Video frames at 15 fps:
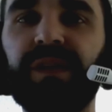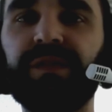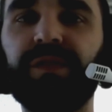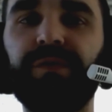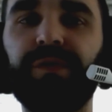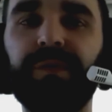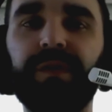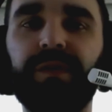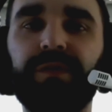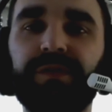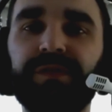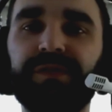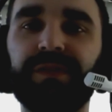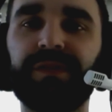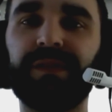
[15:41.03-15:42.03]
from the
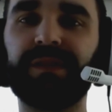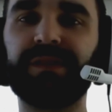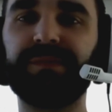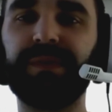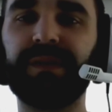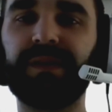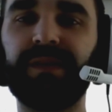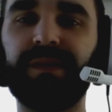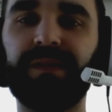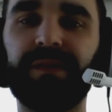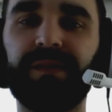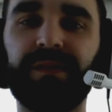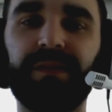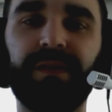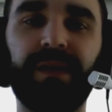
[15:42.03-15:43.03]
course, you can expect
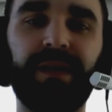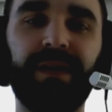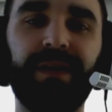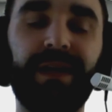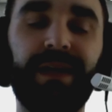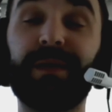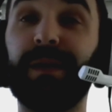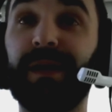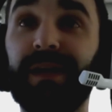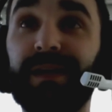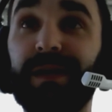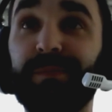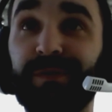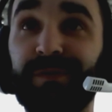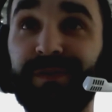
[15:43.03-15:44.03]
a
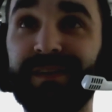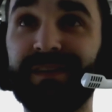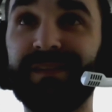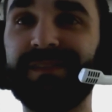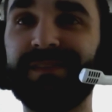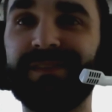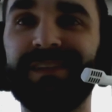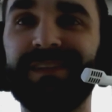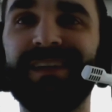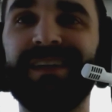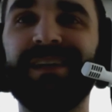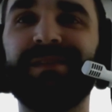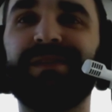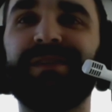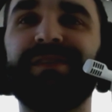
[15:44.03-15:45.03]
couple of things.
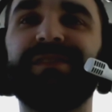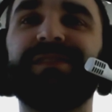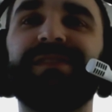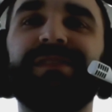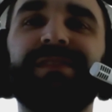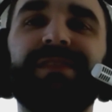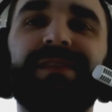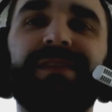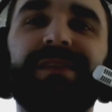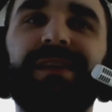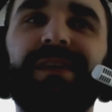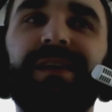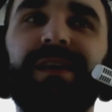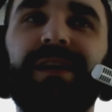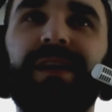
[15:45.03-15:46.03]
First,
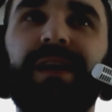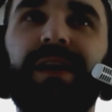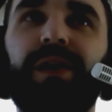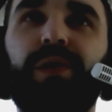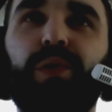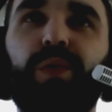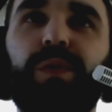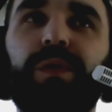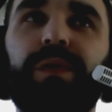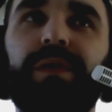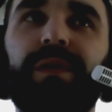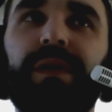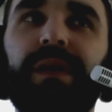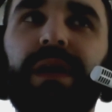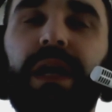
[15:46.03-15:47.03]
how
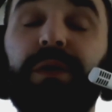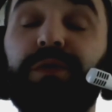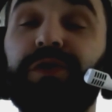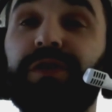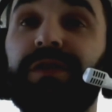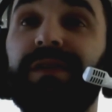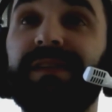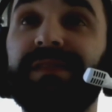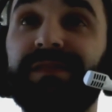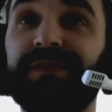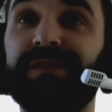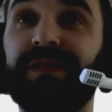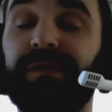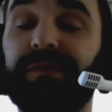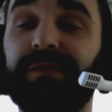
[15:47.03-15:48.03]
you should test your
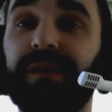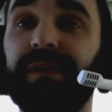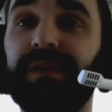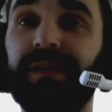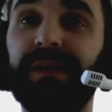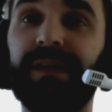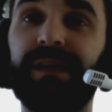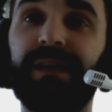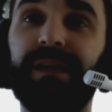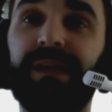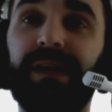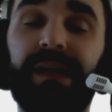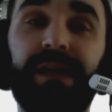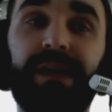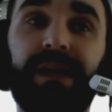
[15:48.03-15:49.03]
software.
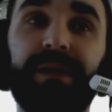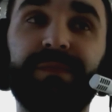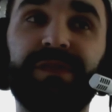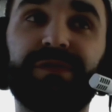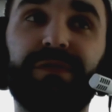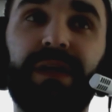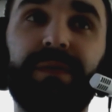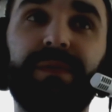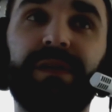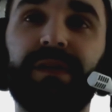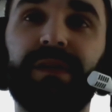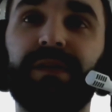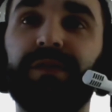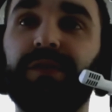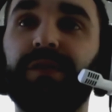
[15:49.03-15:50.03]
I'm
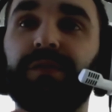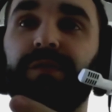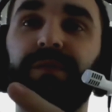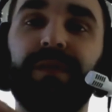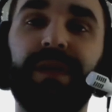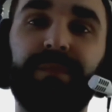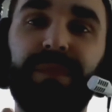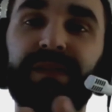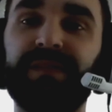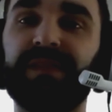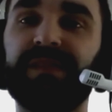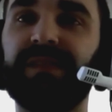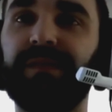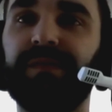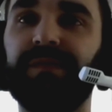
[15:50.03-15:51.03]
describing, like basic
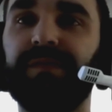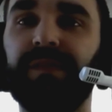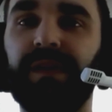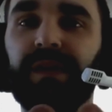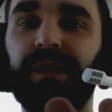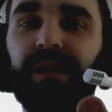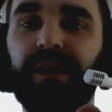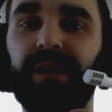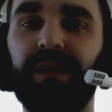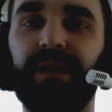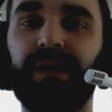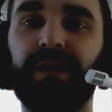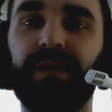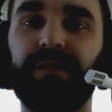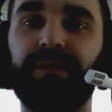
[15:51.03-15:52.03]
stuff
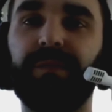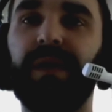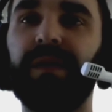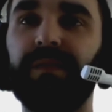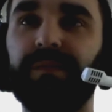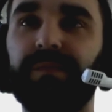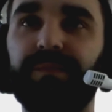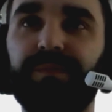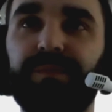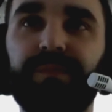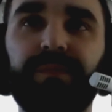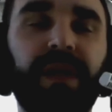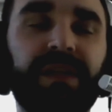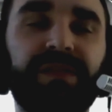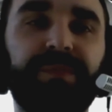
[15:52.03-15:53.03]
from my
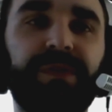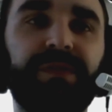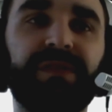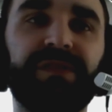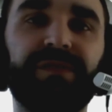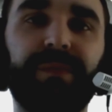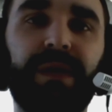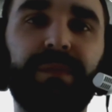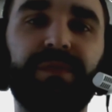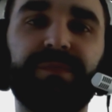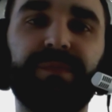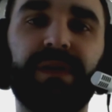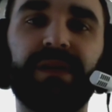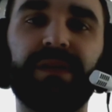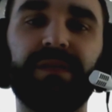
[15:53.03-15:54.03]
experience, from my
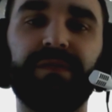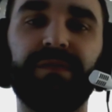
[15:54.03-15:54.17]
perspective.